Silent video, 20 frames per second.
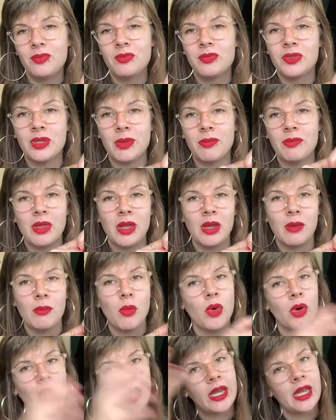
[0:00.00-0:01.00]
something
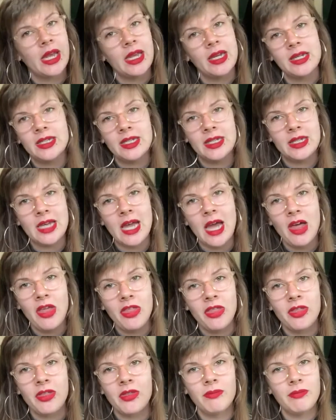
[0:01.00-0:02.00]
more akin to death
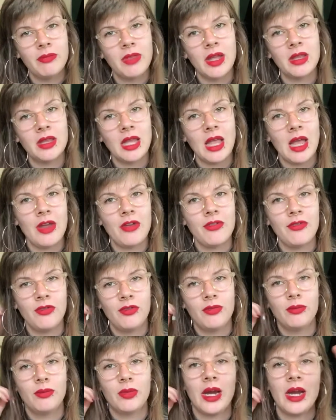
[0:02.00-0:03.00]
than life,
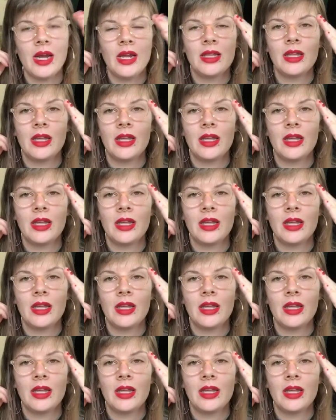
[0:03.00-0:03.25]
right?